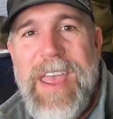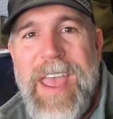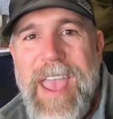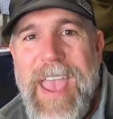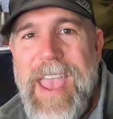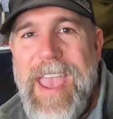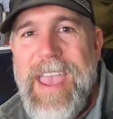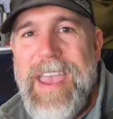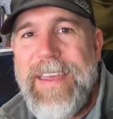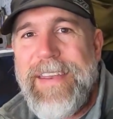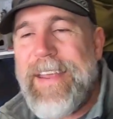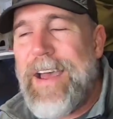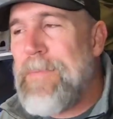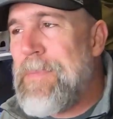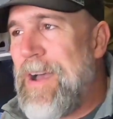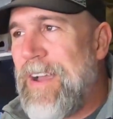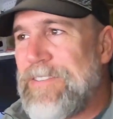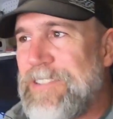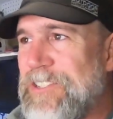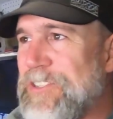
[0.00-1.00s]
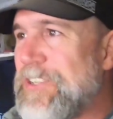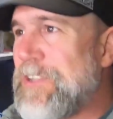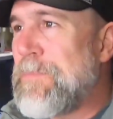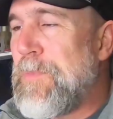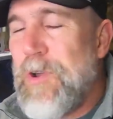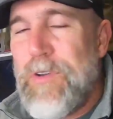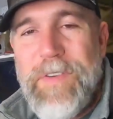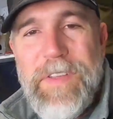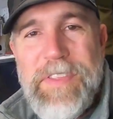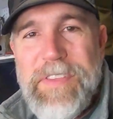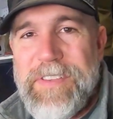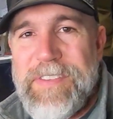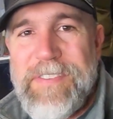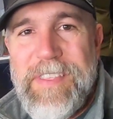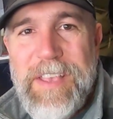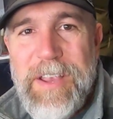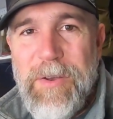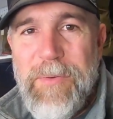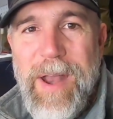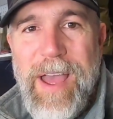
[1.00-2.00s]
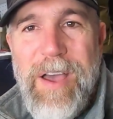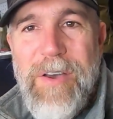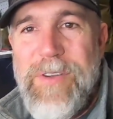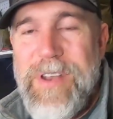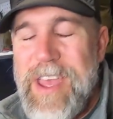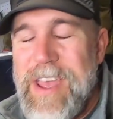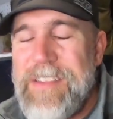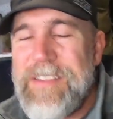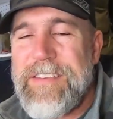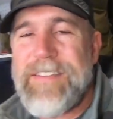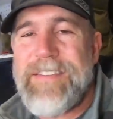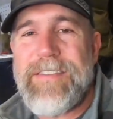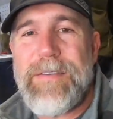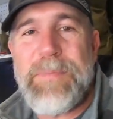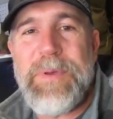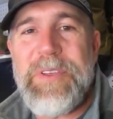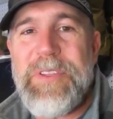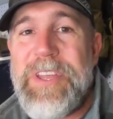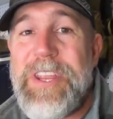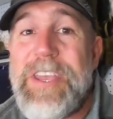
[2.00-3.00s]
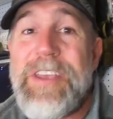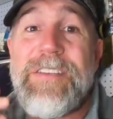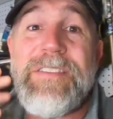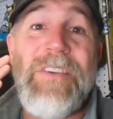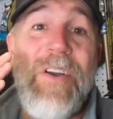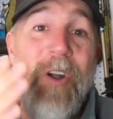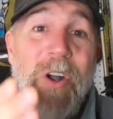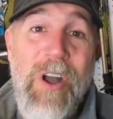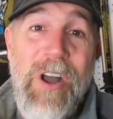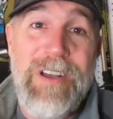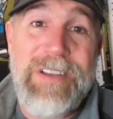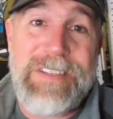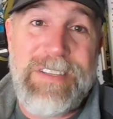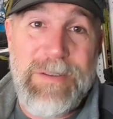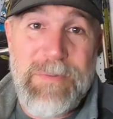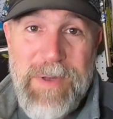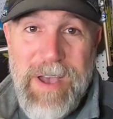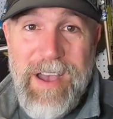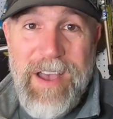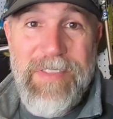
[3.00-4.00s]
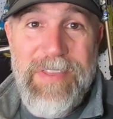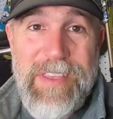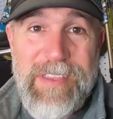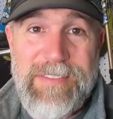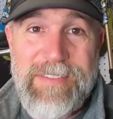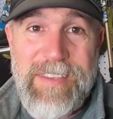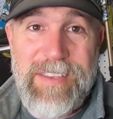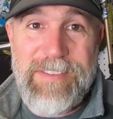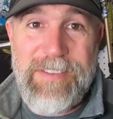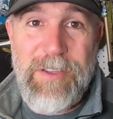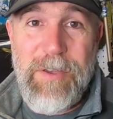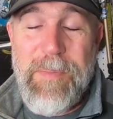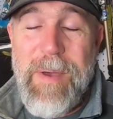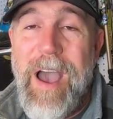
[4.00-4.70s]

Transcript: and I'm actually moving this thing around, and the stability is awesome on this system.